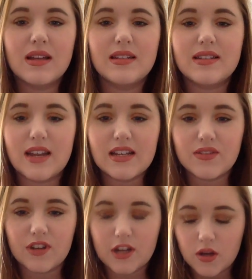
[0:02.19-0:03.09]
Today's
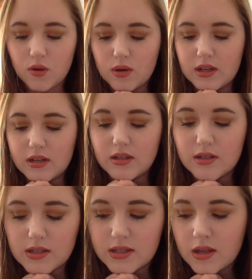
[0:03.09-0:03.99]
video
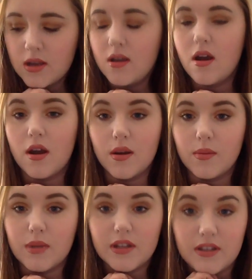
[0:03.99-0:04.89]
is kind